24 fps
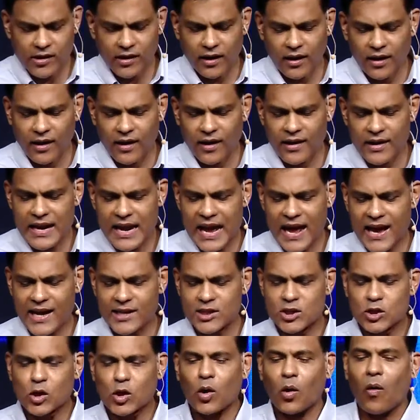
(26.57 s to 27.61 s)
God
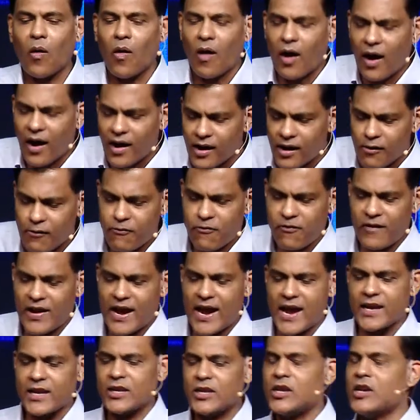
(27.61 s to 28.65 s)
has
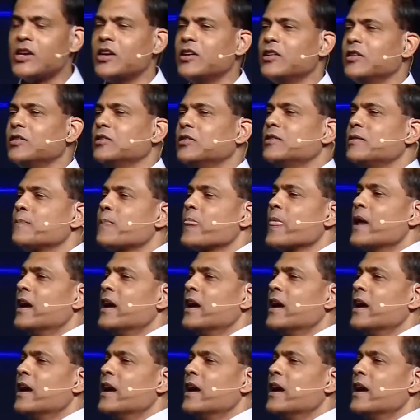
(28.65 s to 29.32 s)
qualified you